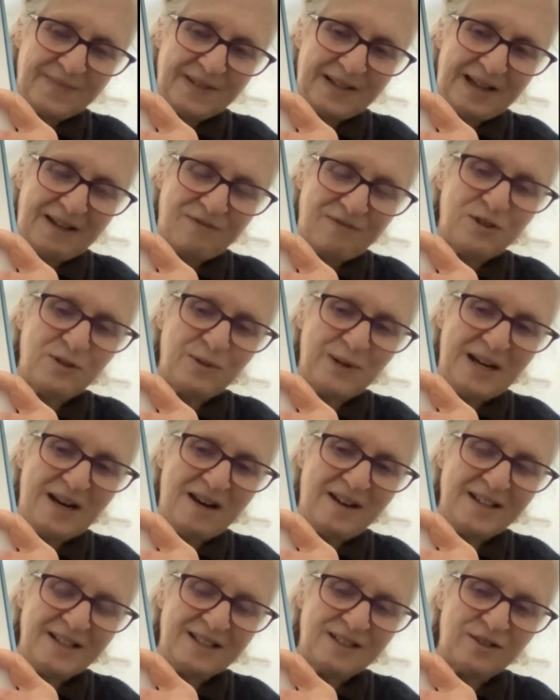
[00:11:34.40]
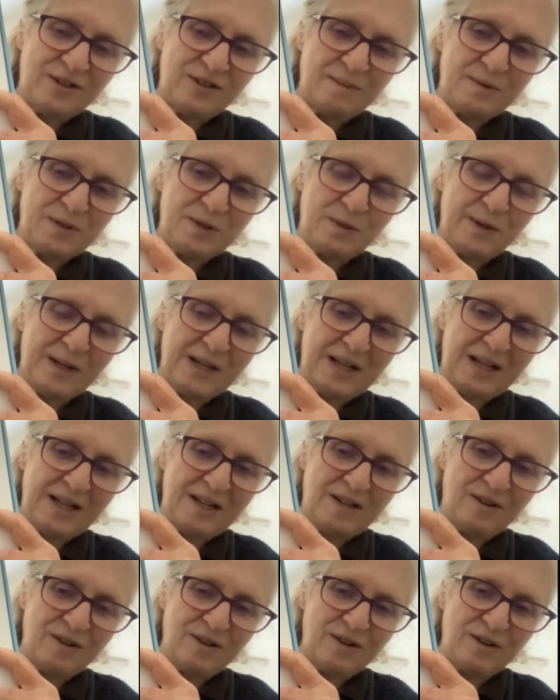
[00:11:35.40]
You have to eat ice creams quickly,
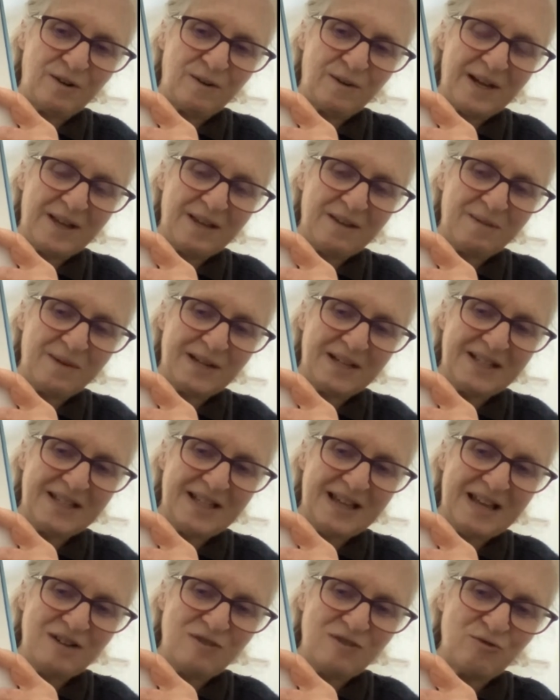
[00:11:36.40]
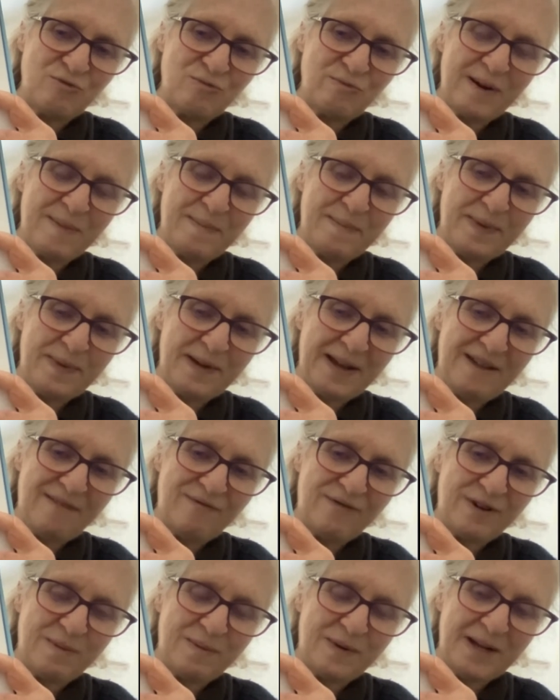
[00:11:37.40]
don't you? Otherwise they drip
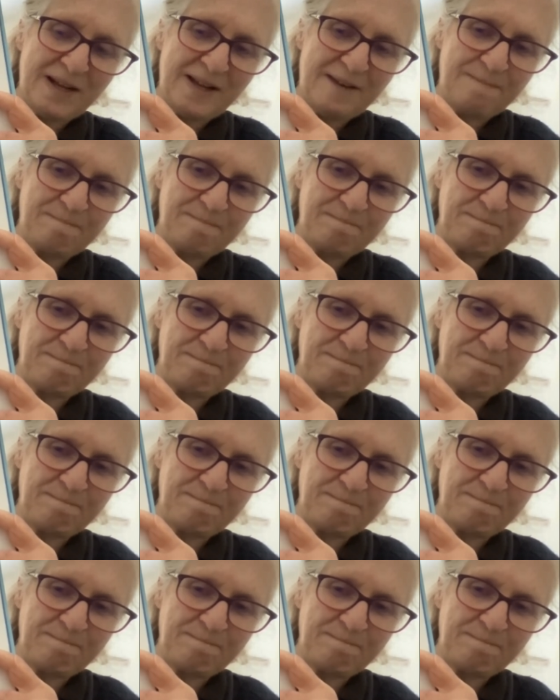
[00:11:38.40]
everywhere.